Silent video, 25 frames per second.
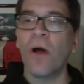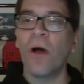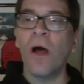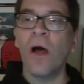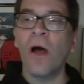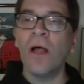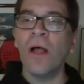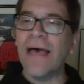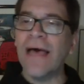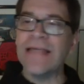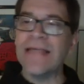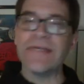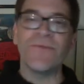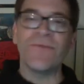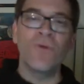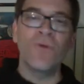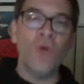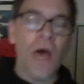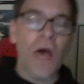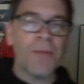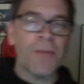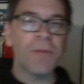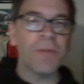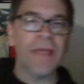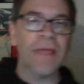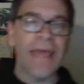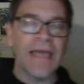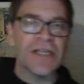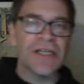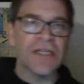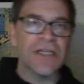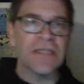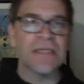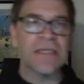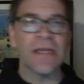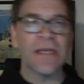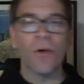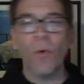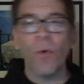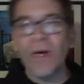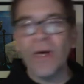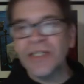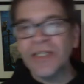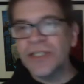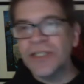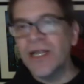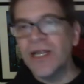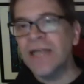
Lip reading: all kinds of new applications in question